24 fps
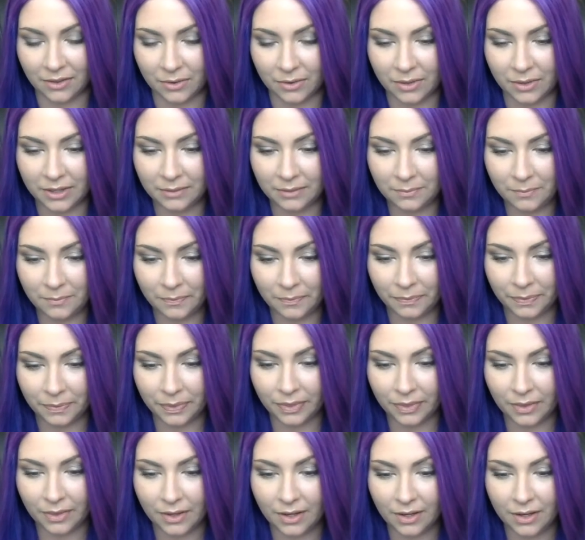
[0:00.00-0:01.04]
one.
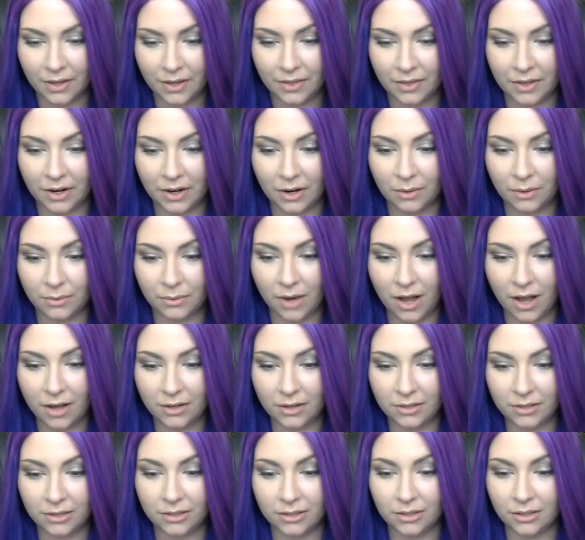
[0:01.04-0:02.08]
There are
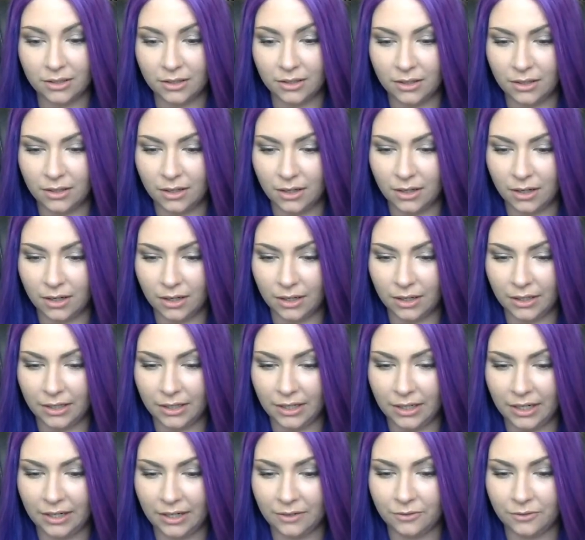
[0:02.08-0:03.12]
rocks on
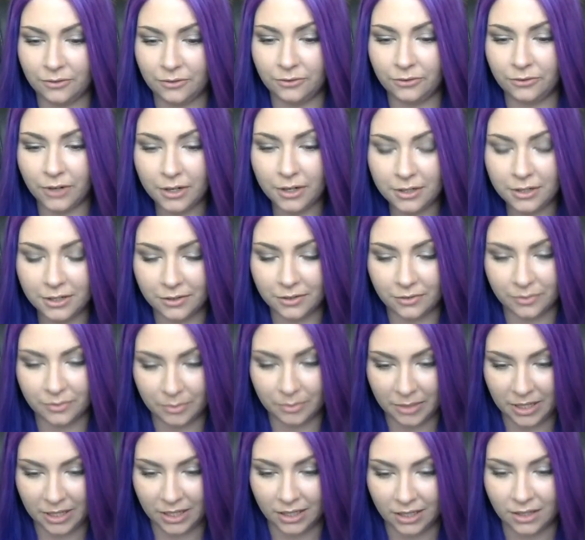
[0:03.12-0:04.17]
in front of
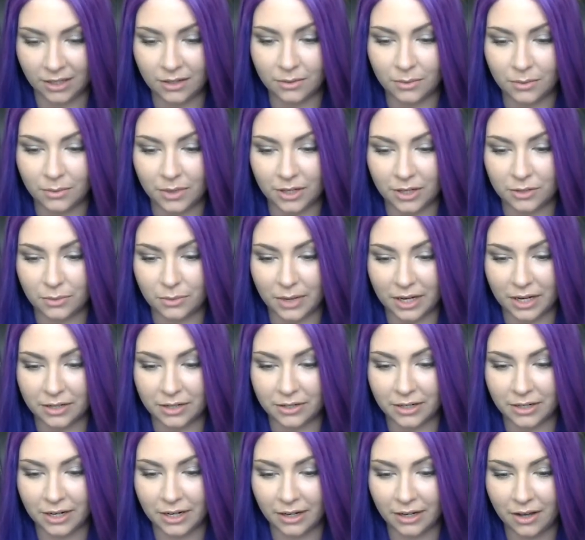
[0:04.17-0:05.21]
me. Which way
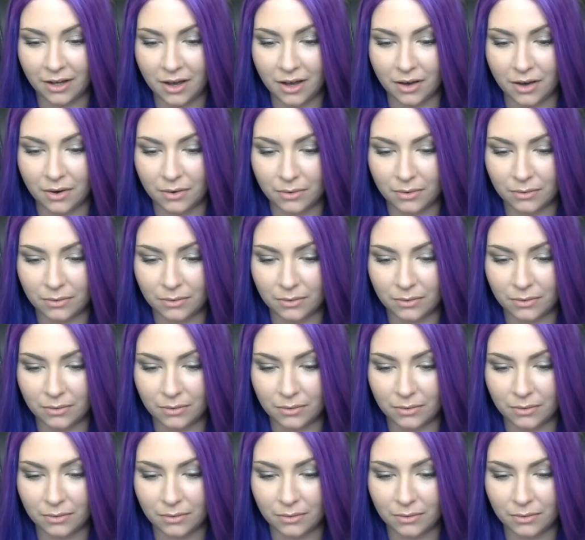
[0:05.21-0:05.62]
should I go?